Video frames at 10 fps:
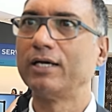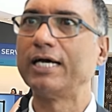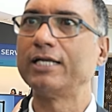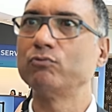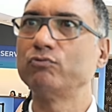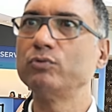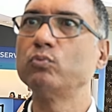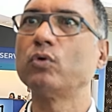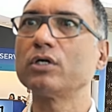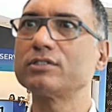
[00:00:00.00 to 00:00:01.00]
And we
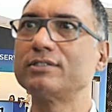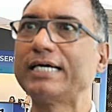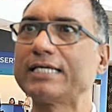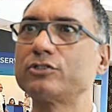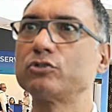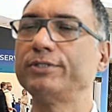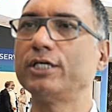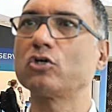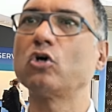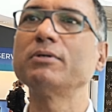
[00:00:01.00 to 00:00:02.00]
want that to
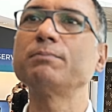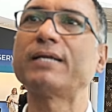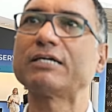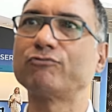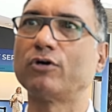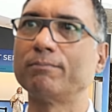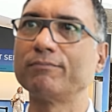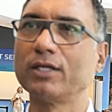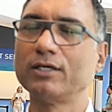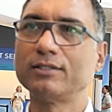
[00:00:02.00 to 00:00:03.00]
be a common
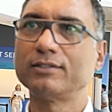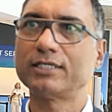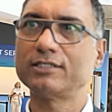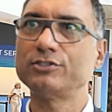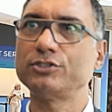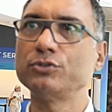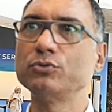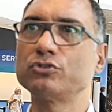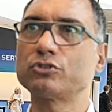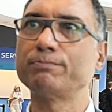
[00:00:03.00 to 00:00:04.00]
platform that is
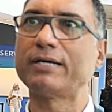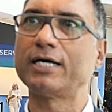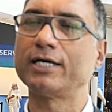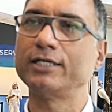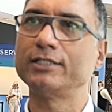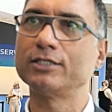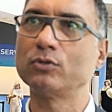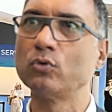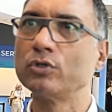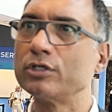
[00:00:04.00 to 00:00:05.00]
used by the
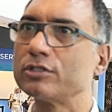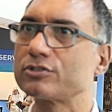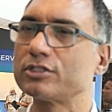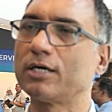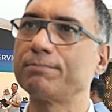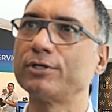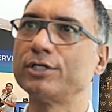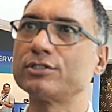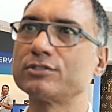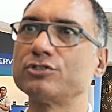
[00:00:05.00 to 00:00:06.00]
owners, the
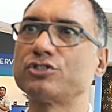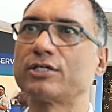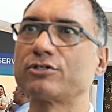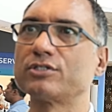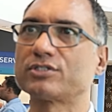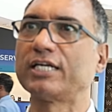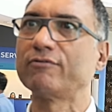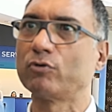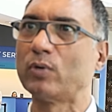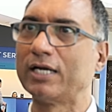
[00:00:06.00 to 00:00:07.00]
operators, the charters, and
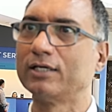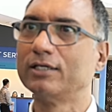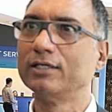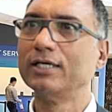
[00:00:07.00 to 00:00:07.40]
everyone.